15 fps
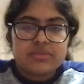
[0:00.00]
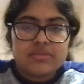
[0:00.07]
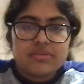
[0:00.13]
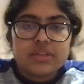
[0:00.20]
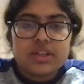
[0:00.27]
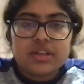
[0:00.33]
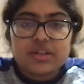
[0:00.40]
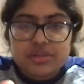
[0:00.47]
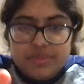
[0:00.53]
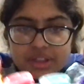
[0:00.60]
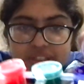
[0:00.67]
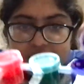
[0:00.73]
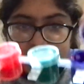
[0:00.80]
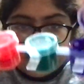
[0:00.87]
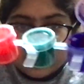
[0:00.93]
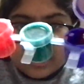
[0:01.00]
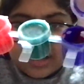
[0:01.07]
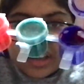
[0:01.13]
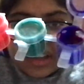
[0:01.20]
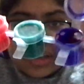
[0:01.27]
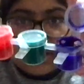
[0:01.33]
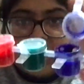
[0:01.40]
It looks pretty good.
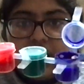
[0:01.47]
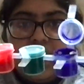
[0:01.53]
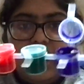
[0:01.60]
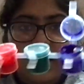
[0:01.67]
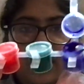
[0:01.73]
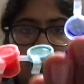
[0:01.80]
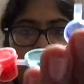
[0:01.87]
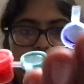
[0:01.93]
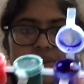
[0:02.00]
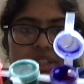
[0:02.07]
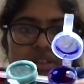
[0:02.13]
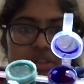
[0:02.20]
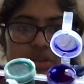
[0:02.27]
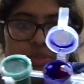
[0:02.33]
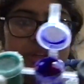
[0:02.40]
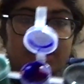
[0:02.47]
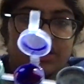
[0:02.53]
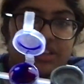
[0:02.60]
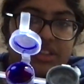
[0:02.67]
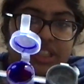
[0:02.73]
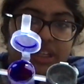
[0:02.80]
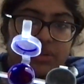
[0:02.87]
I would be stupid to
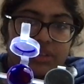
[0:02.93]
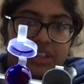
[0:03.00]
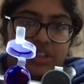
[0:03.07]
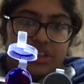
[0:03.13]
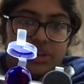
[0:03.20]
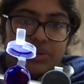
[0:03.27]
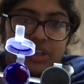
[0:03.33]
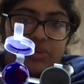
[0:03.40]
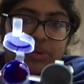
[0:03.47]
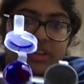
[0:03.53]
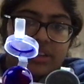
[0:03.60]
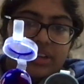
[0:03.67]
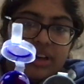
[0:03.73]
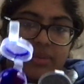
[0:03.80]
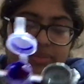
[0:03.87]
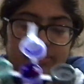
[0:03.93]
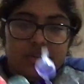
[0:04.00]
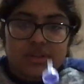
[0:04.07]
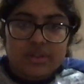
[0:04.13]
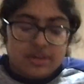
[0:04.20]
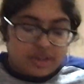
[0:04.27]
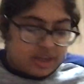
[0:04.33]
tilt and show you what the com.
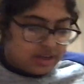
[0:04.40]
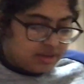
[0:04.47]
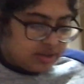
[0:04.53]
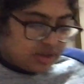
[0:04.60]
Okay.